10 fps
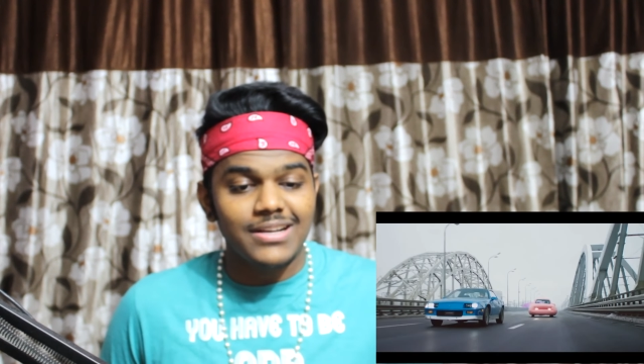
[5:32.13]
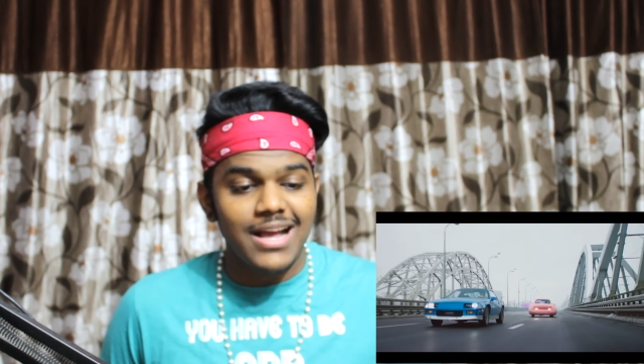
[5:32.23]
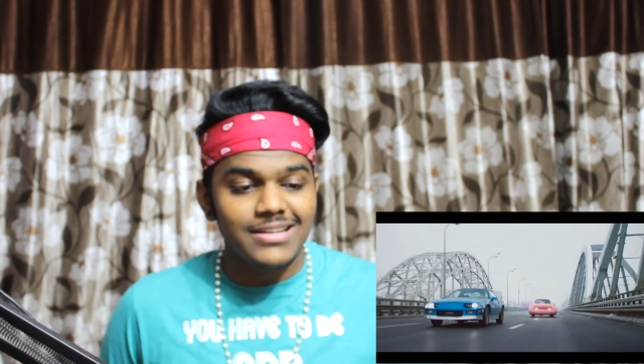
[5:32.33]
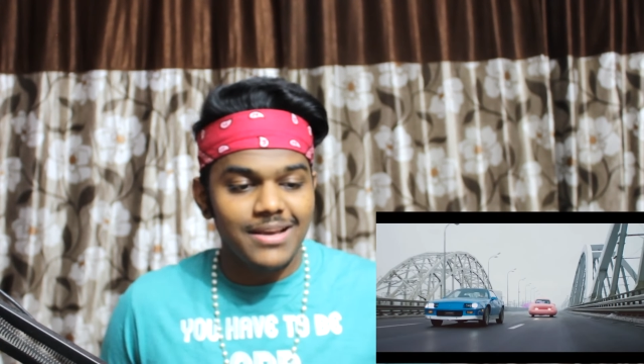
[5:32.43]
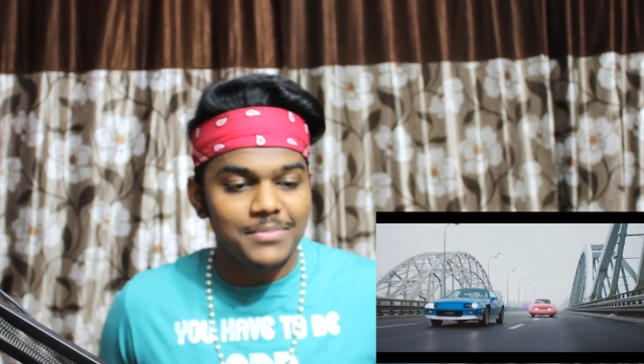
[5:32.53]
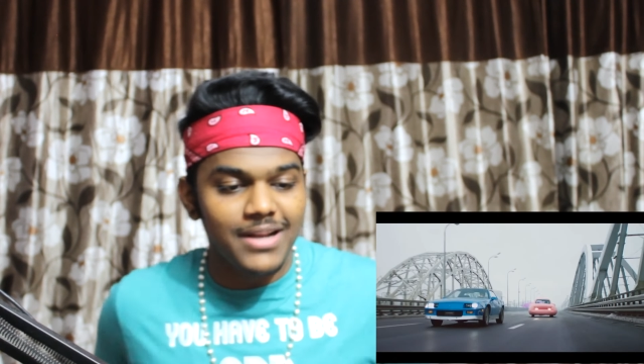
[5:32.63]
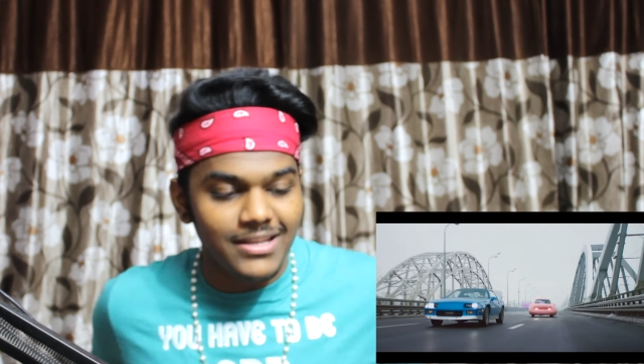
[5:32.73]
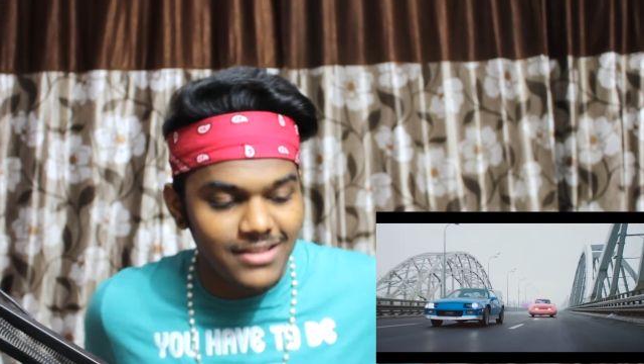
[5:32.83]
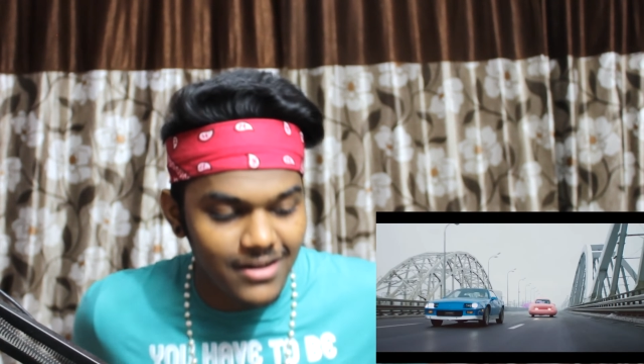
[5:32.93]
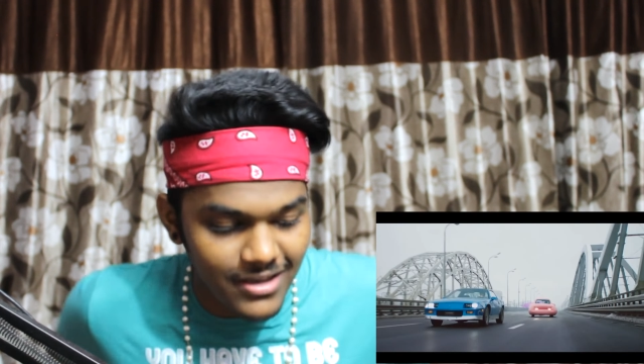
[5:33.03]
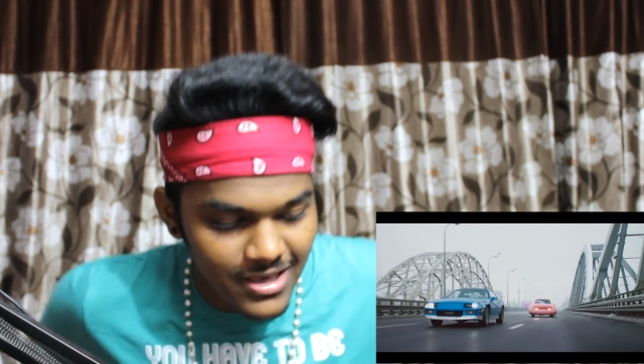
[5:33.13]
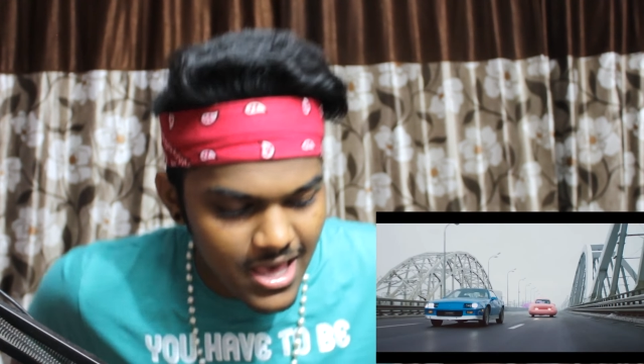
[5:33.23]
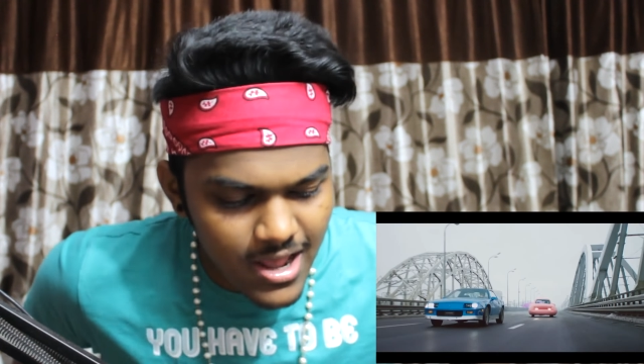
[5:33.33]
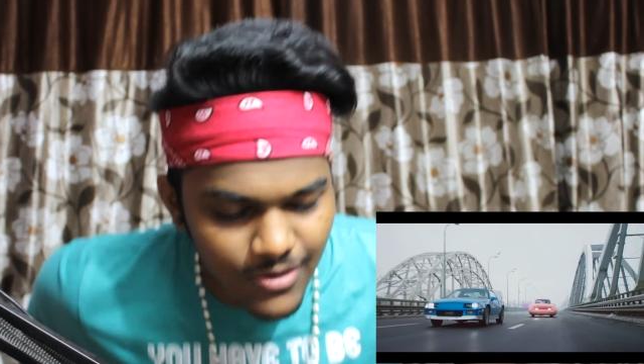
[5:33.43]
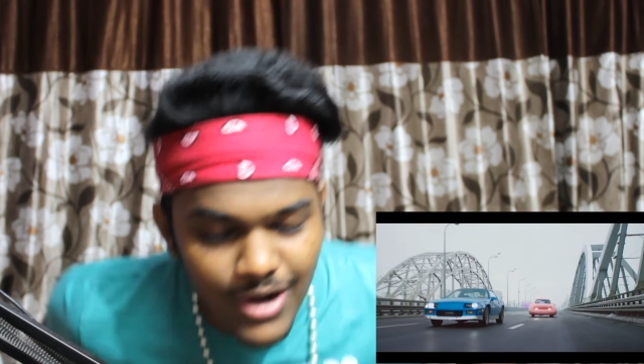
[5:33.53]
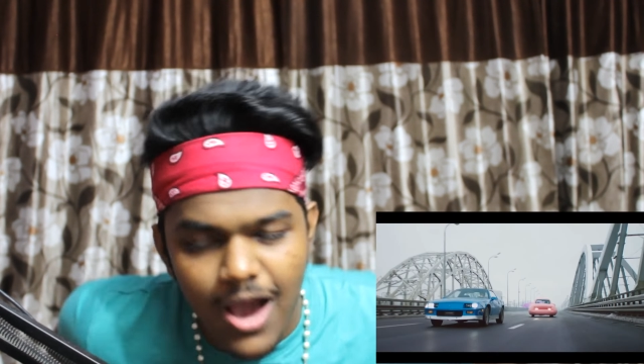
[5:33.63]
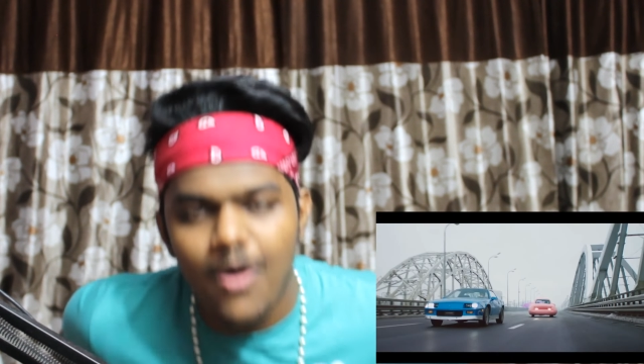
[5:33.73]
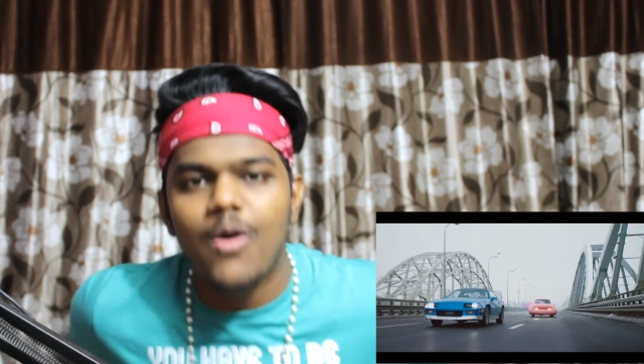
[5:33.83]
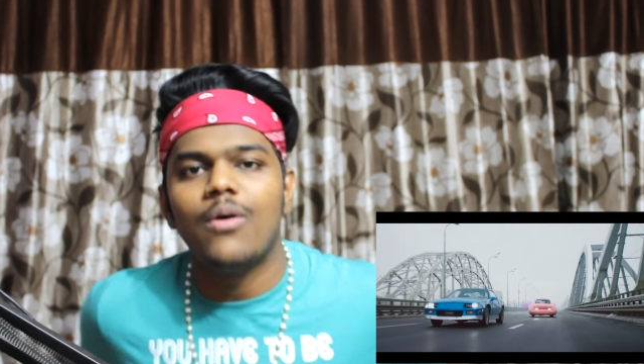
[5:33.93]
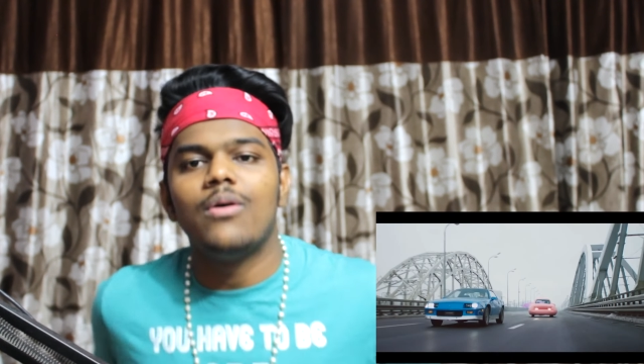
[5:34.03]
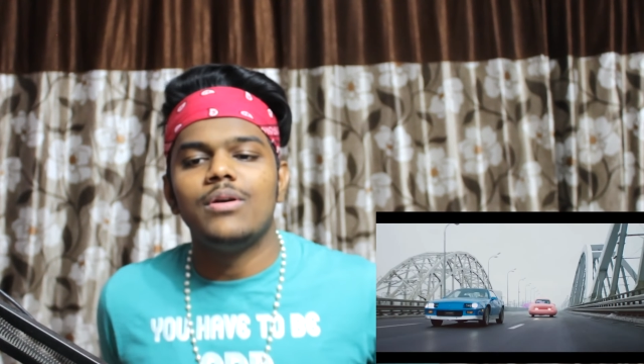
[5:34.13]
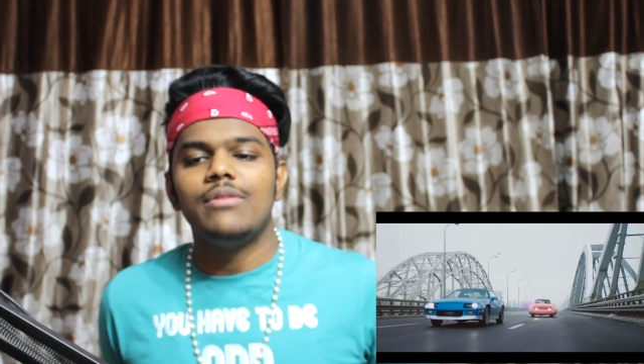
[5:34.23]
God damn it, I thought, like, no,